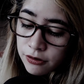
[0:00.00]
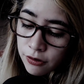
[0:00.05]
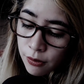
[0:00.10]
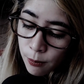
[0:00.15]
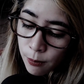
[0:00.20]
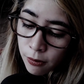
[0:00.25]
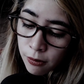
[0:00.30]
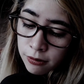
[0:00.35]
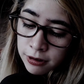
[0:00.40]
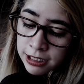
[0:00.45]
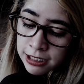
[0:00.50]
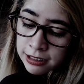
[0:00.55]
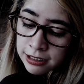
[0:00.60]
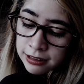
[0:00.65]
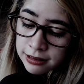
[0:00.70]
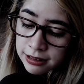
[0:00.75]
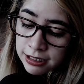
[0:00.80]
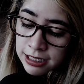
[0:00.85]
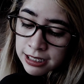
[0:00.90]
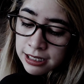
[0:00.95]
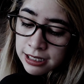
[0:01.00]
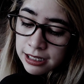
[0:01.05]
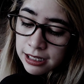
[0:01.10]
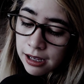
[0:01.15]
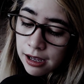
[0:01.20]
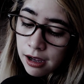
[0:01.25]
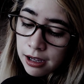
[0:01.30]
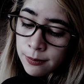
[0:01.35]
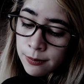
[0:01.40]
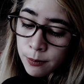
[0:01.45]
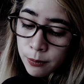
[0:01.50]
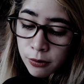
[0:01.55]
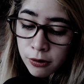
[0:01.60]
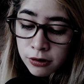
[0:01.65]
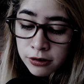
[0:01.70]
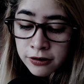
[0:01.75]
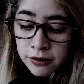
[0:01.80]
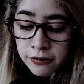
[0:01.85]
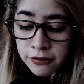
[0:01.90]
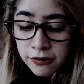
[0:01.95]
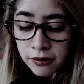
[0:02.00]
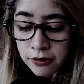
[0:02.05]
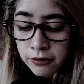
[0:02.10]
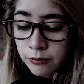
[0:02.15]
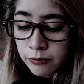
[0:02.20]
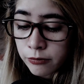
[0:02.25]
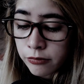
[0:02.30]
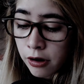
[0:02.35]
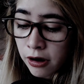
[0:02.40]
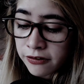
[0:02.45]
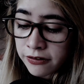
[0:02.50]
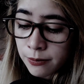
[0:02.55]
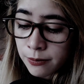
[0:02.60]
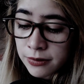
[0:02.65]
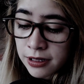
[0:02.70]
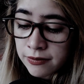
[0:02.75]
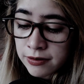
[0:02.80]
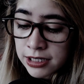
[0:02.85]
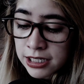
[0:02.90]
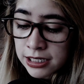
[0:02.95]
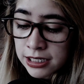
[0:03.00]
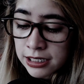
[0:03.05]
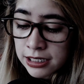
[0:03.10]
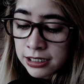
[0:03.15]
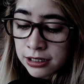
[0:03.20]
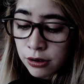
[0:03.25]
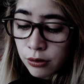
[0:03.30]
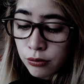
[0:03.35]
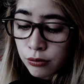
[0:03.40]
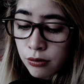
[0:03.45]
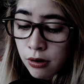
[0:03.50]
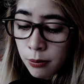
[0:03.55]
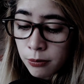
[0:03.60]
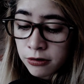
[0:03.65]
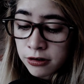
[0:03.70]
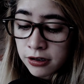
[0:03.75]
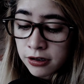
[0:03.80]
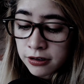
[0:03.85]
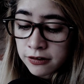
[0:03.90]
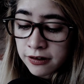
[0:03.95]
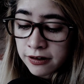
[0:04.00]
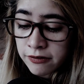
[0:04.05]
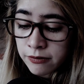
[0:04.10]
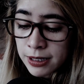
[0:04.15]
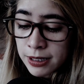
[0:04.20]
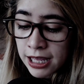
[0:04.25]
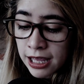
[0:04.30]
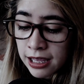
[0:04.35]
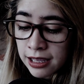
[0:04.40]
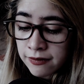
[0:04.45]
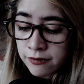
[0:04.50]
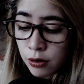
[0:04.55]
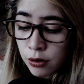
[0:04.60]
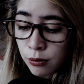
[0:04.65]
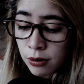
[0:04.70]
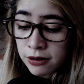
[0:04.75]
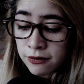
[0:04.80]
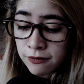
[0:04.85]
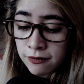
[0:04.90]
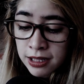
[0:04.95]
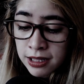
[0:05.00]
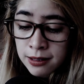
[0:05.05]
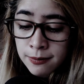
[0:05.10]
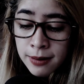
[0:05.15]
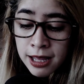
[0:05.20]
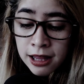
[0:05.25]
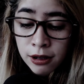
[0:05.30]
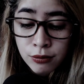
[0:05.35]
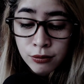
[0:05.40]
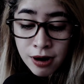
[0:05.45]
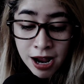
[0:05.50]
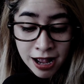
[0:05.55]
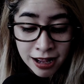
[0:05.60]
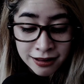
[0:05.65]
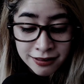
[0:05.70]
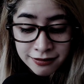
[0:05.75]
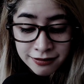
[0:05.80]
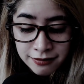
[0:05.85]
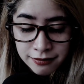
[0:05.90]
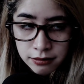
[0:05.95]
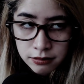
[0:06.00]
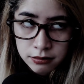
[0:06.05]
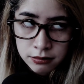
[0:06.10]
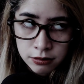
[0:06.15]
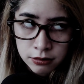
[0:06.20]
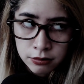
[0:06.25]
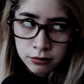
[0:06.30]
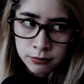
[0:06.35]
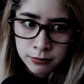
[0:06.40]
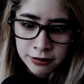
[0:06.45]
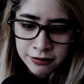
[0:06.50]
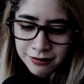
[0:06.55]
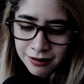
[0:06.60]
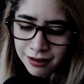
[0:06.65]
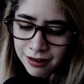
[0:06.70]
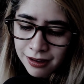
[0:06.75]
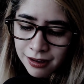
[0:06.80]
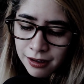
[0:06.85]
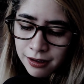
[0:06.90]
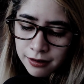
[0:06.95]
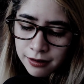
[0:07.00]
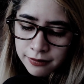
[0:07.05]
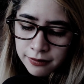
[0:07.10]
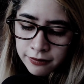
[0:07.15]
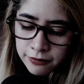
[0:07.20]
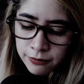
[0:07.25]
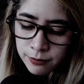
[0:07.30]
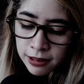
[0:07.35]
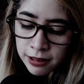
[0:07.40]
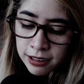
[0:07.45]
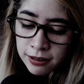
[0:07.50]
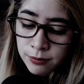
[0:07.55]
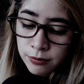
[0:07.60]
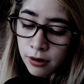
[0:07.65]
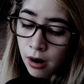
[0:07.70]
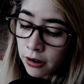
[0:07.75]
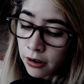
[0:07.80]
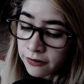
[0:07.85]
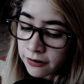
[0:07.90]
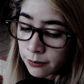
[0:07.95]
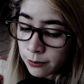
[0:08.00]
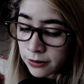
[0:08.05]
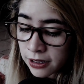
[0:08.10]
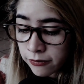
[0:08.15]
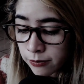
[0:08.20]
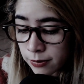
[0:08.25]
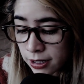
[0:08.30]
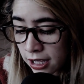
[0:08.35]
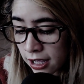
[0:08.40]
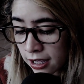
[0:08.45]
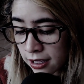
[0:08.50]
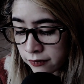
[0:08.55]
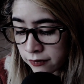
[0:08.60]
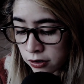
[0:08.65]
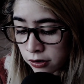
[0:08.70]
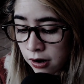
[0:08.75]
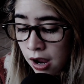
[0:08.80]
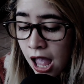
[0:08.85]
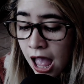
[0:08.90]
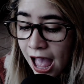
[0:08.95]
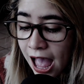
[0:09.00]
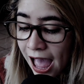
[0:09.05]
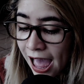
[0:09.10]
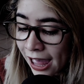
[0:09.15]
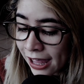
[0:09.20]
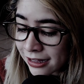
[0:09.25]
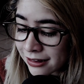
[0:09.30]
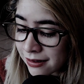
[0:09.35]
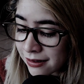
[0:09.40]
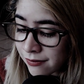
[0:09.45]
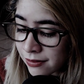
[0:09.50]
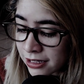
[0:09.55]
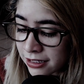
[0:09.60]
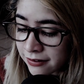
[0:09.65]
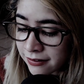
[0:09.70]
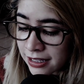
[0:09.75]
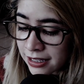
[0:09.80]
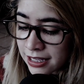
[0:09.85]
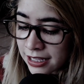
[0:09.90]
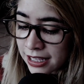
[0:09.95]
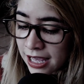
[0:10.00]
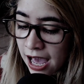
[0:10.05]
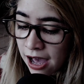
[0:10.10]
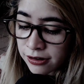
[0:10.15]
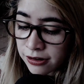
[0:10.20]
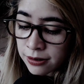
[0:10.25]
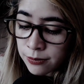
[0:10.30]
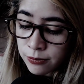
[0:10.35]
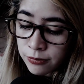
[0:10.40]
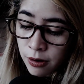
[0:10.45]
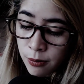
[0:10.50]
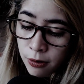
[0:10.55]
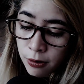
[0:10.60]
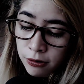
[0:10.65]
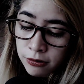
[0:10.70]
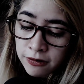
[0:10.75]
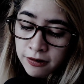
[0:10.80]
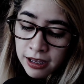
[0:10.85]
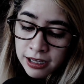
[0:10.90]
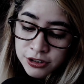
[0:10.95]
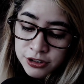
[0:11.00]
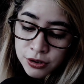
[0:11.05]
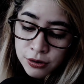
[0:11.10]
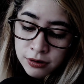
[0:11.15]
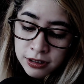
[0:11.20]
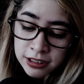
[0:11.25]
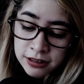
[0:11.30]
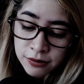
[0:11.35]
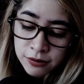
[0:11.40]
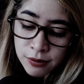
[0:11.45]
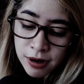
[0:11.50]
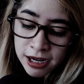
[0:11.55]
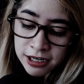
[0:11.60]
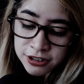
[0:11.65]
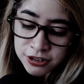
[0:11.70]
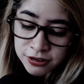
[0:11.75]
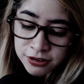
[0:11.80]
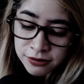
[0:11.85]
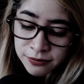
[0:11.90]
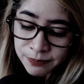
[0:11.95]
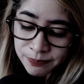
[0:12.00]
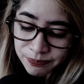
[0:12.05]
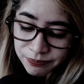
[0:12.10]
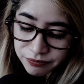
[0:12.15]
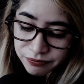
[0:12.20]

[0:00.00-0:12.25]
supporting the importance of proceptivity in reproductive behavior, when female rats, humans, display proceptive behavior, actively seek out and promote sexual interaction,